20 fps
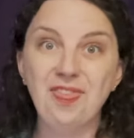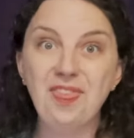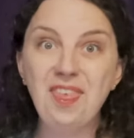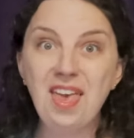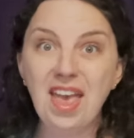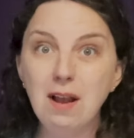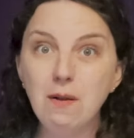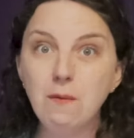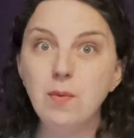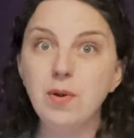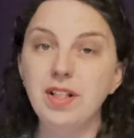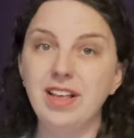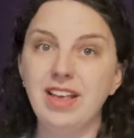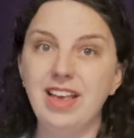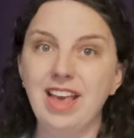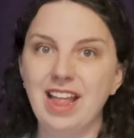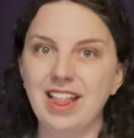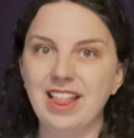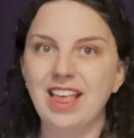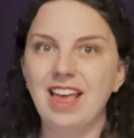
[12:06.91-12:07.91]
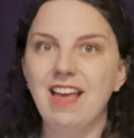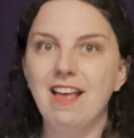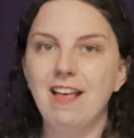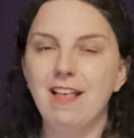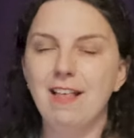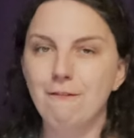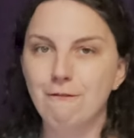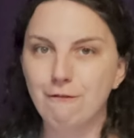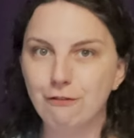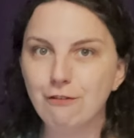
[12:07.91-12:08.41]
they would get
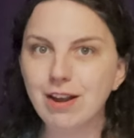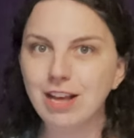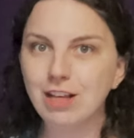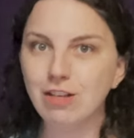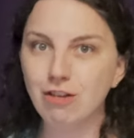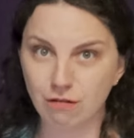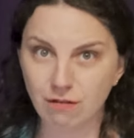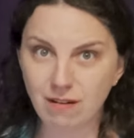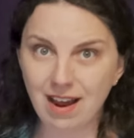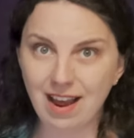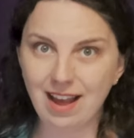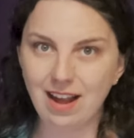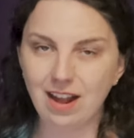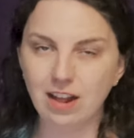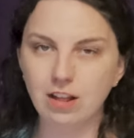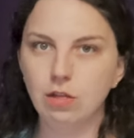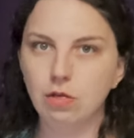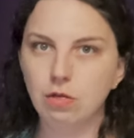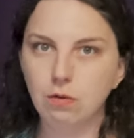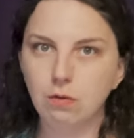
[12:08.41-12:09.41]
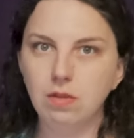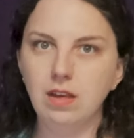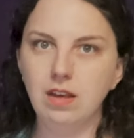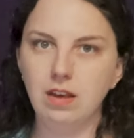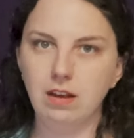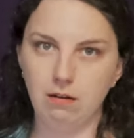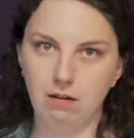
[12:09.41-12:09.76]
free trade through the